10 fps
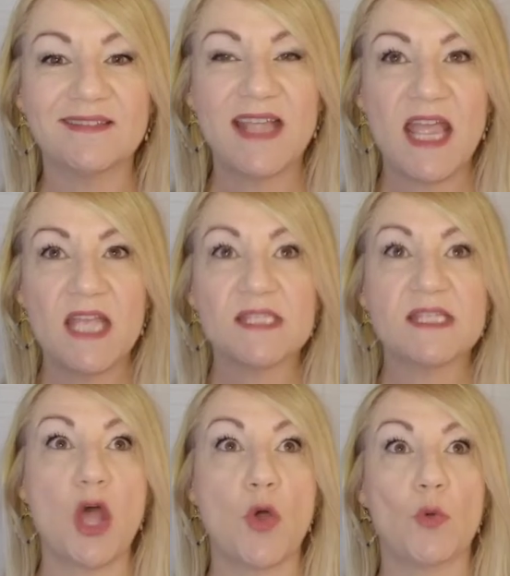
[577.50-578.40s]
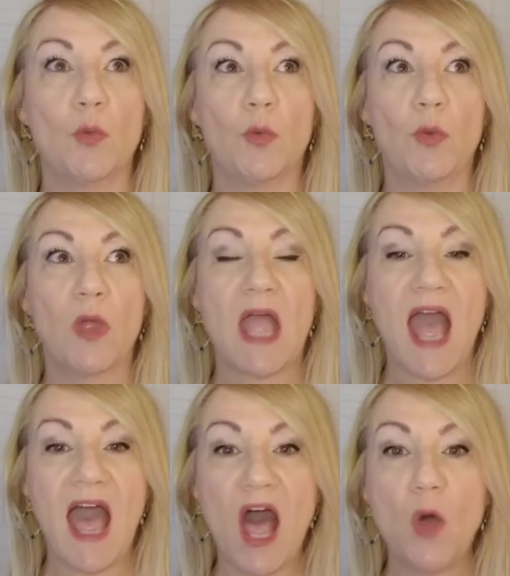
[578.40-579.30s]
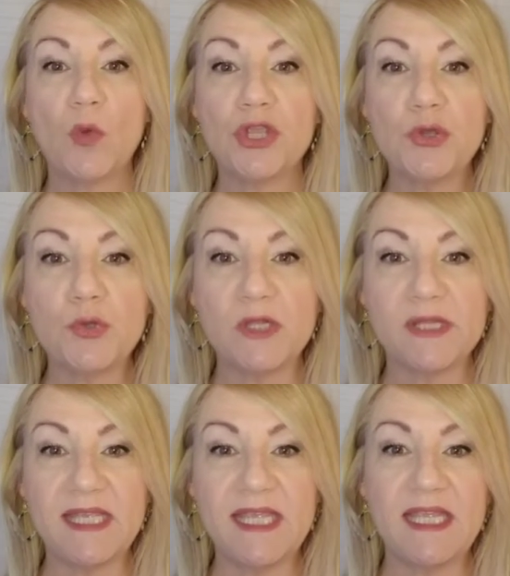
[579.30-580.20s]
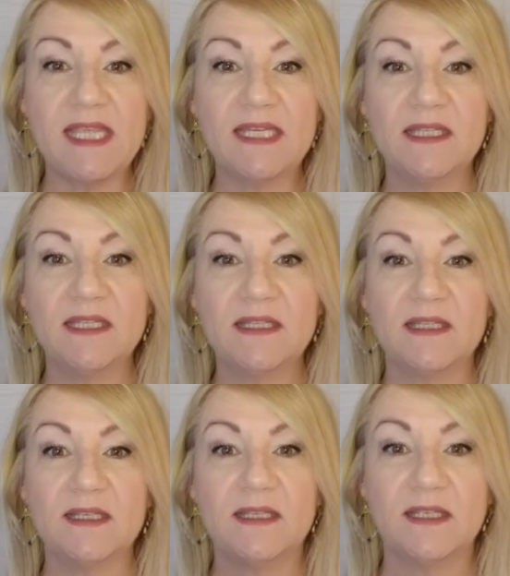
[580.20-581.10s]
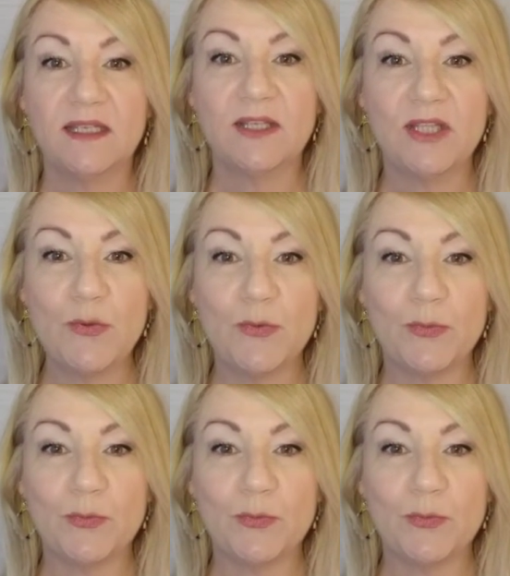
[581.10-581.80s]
So, how will you lead you?